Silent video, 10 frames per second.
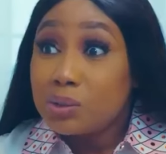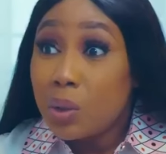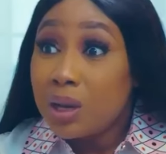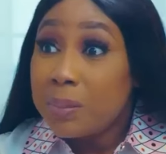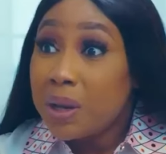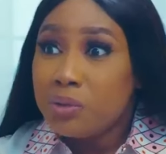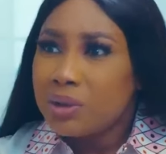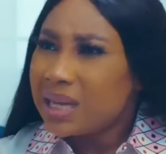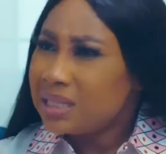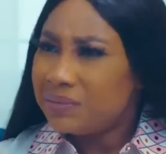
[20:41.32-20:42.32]
is all about
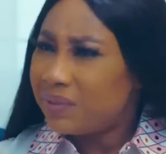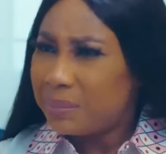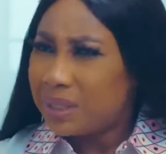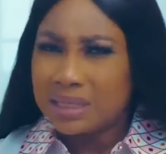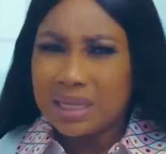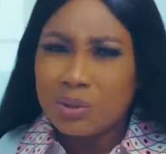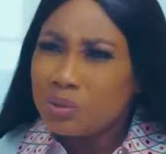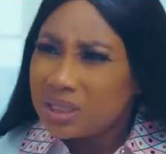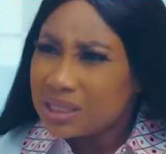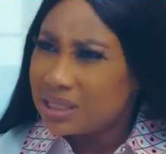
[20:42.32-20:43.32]
uniting families and
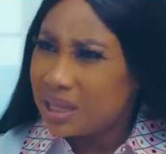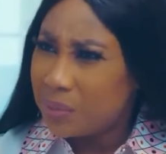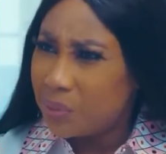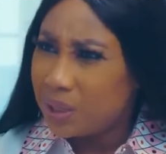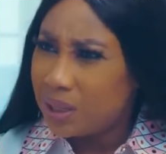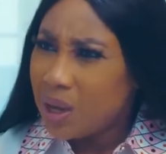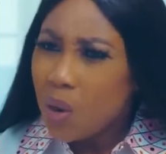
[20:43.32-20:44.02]
not chasing them away.